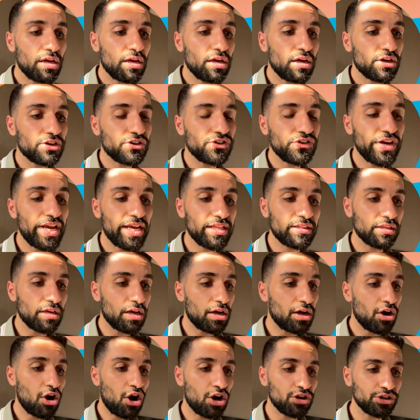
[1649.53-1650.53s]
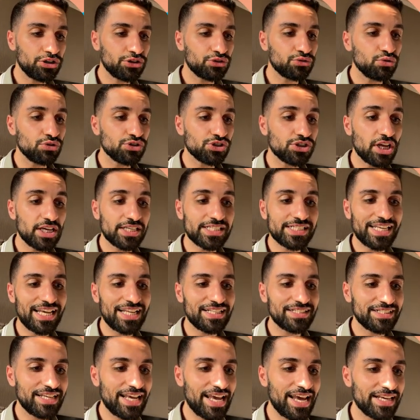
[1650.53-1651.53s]
create other tools like
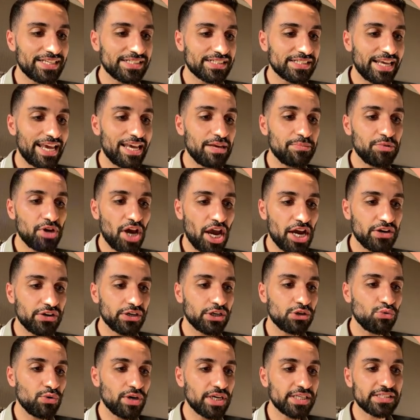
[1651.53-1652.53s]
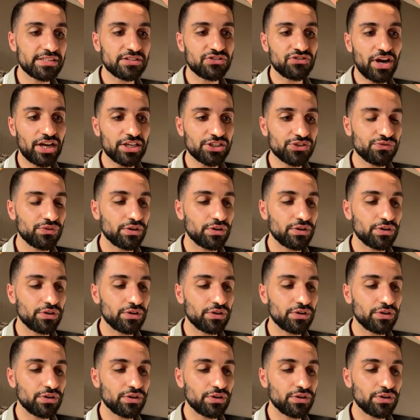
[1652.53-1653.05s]
send text, API request, transfer